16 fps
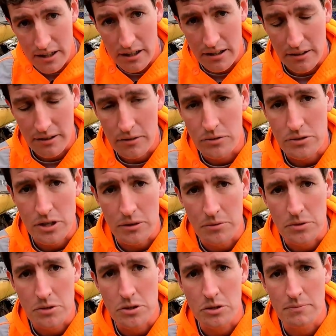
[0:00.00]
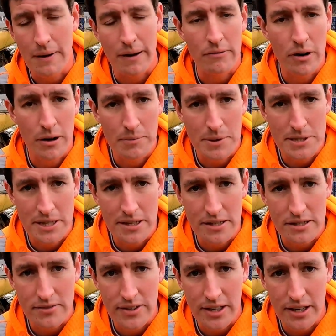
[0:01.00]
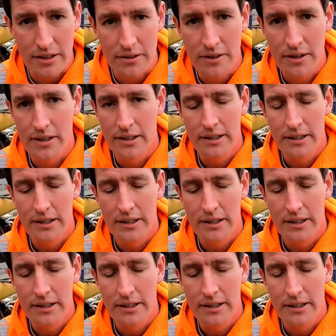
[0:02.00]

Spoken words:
I also will talk about rubbers in this video,